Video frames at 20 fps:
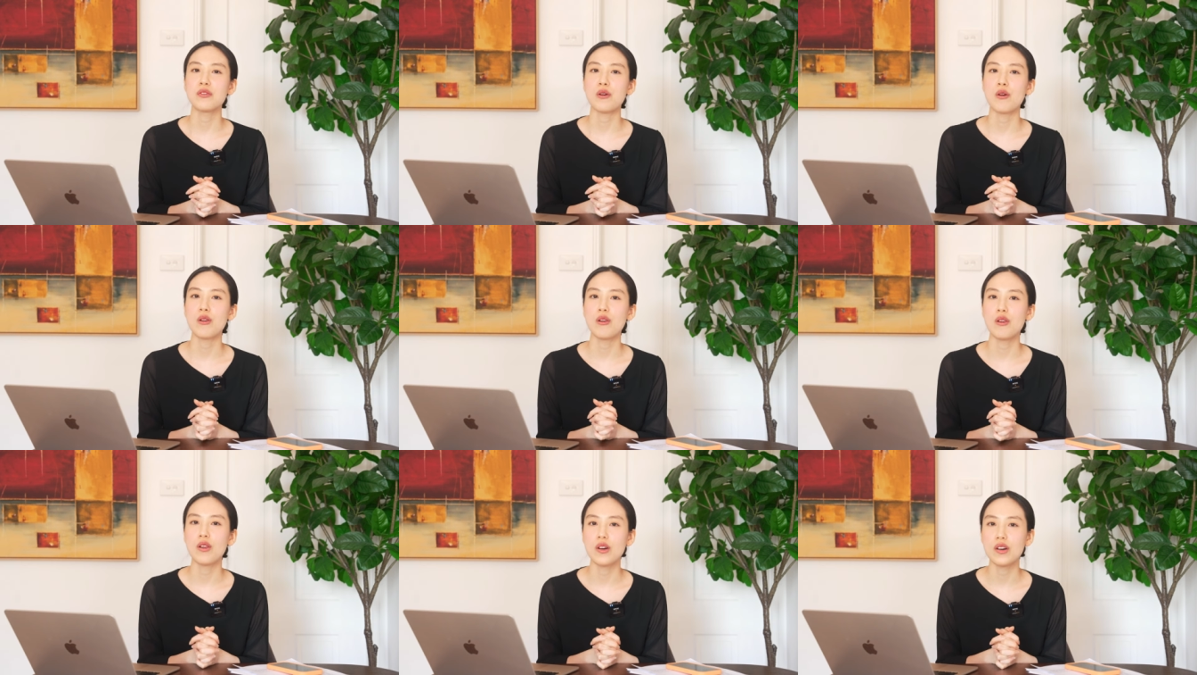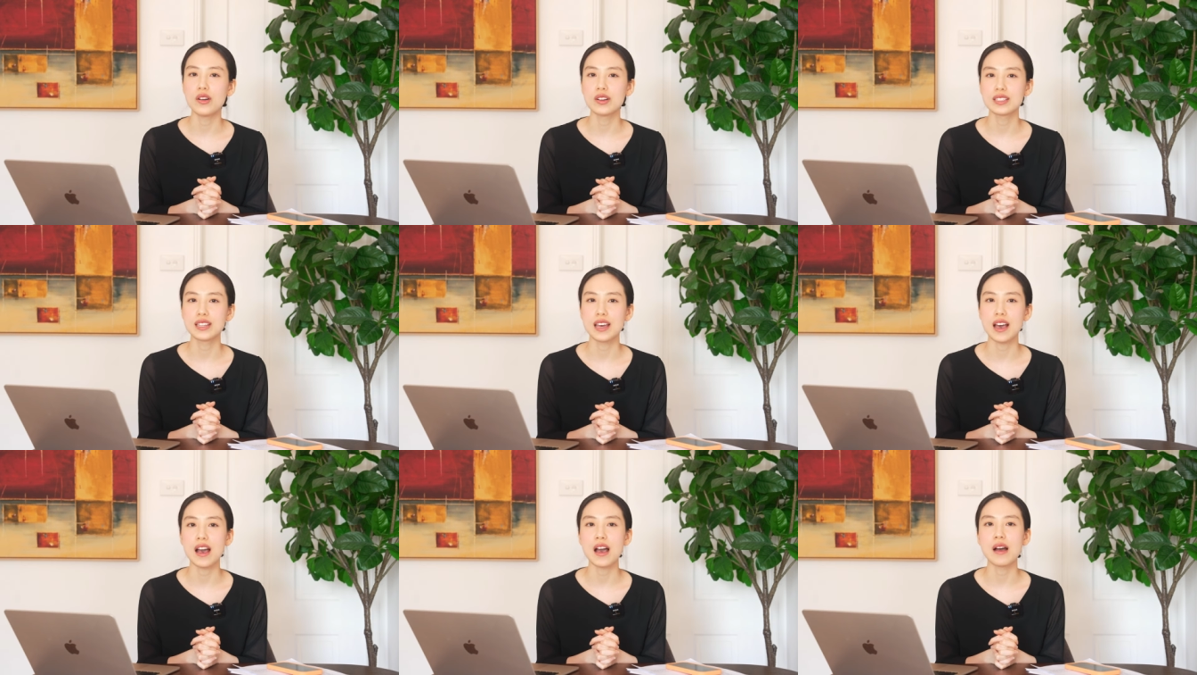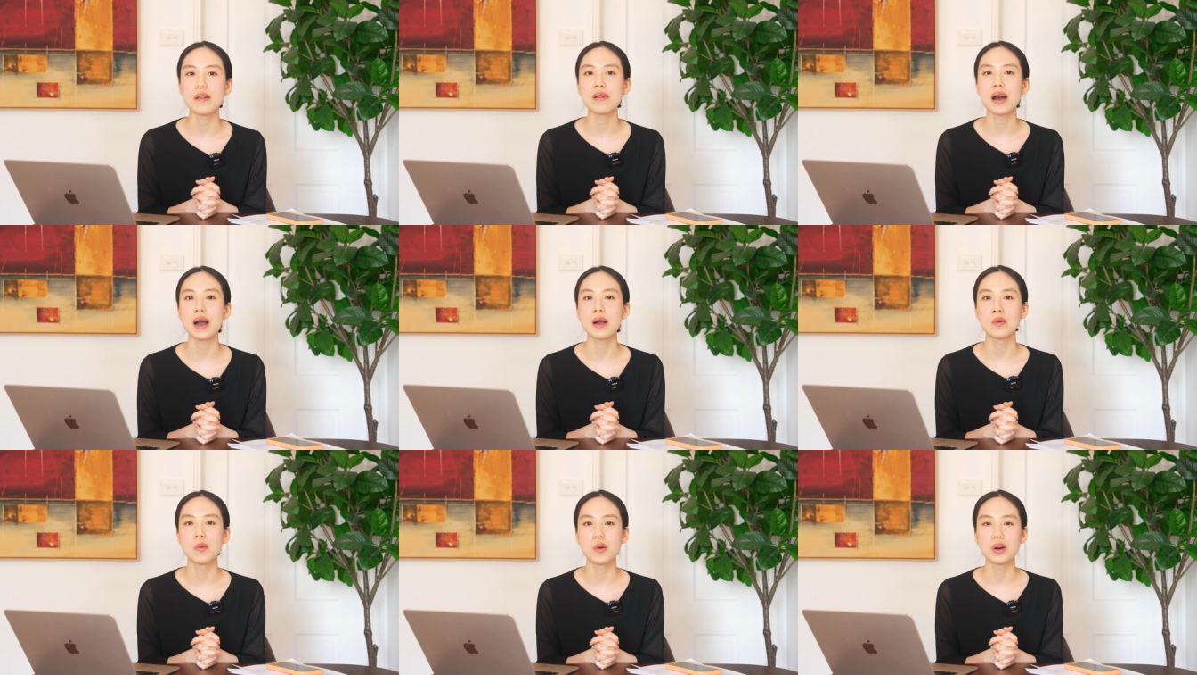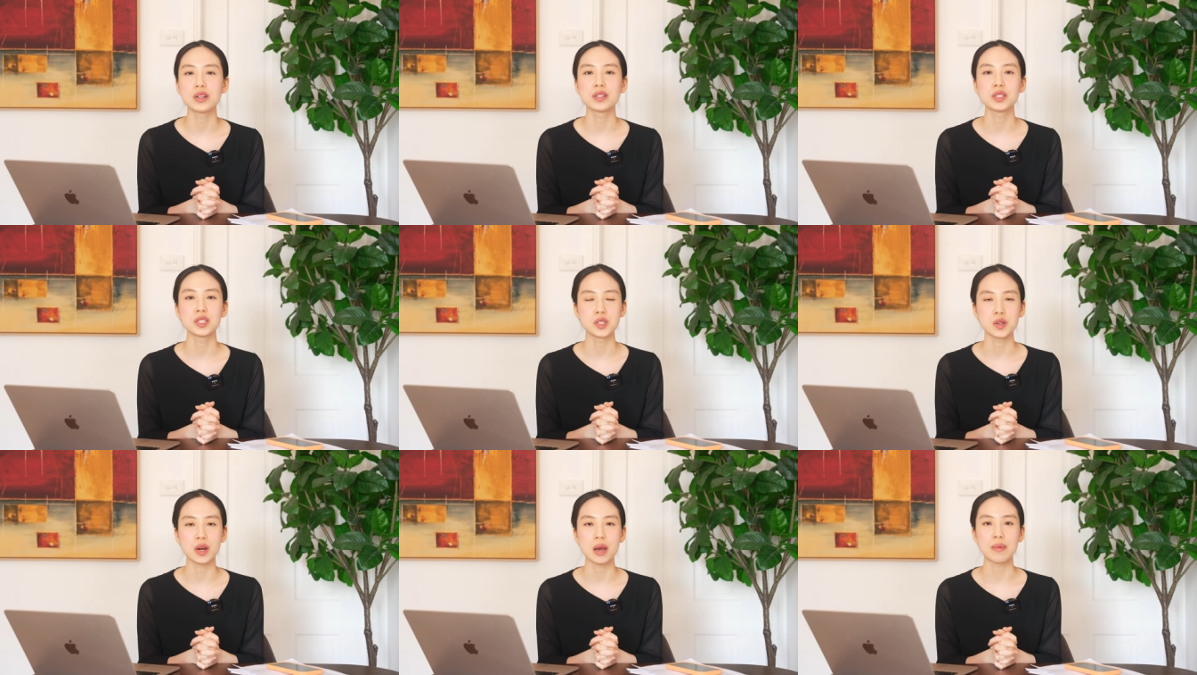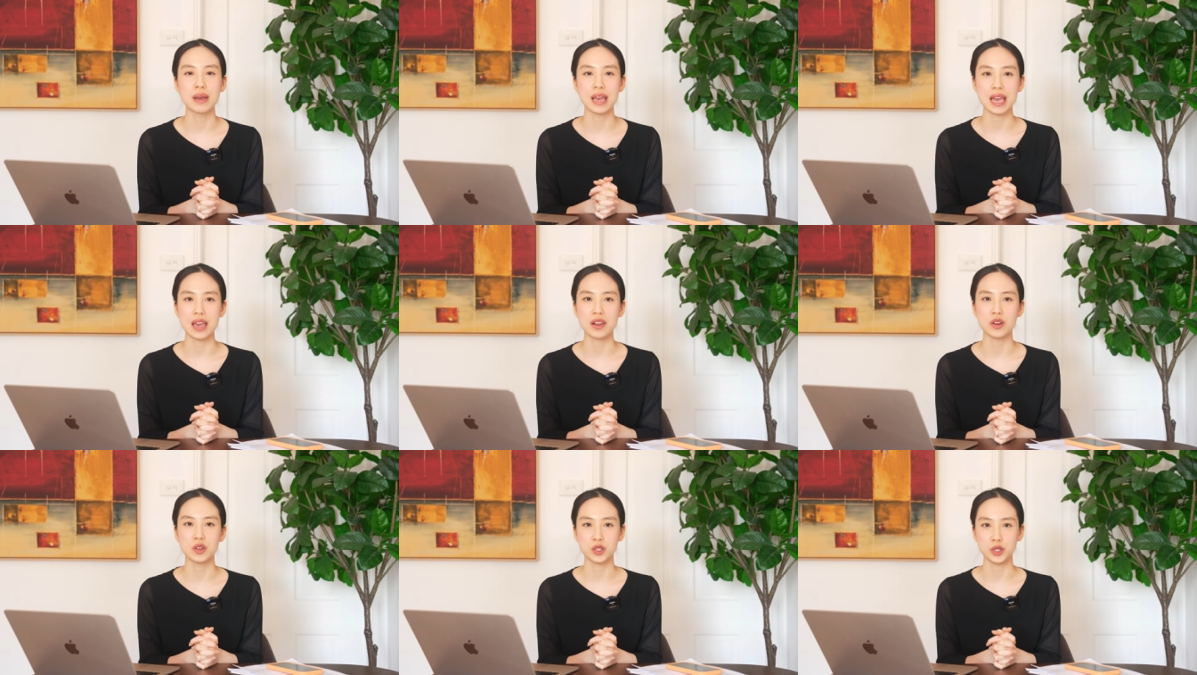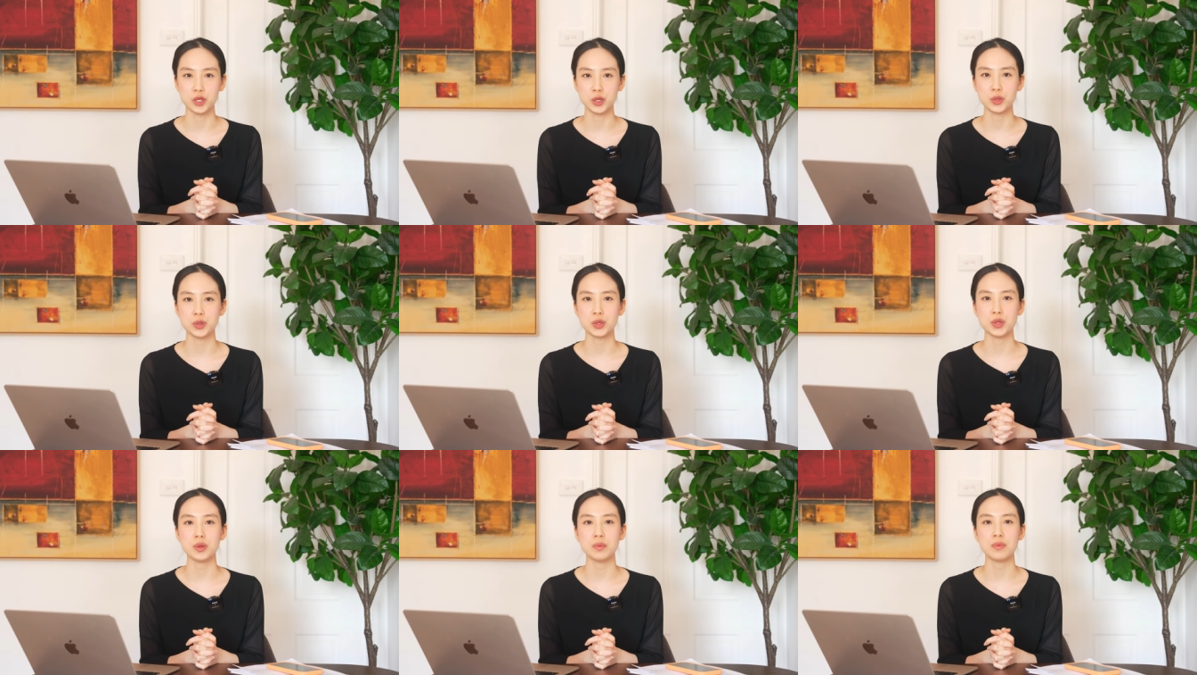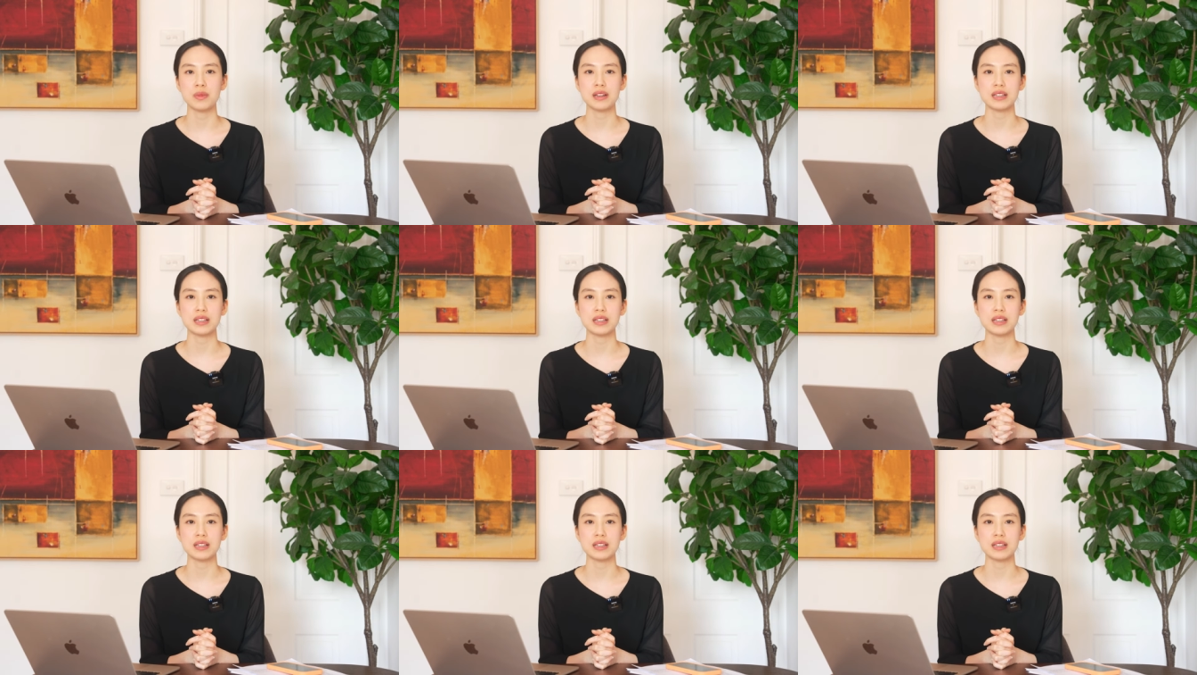for a long time I wanted to try my hand on YouTube,